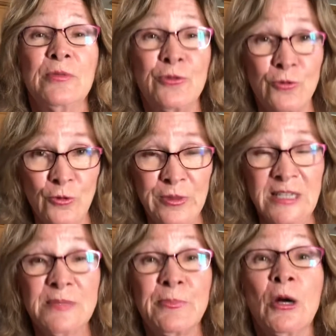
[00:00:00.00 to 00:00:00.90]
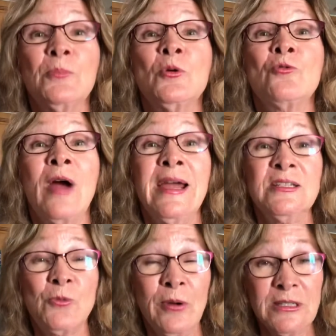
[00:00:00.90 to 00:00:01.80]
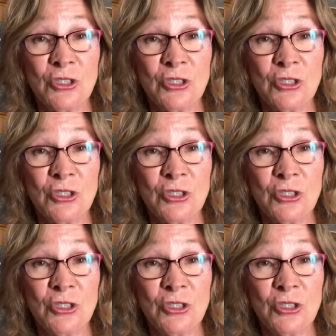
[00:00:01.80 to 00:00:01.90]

through these purple rays went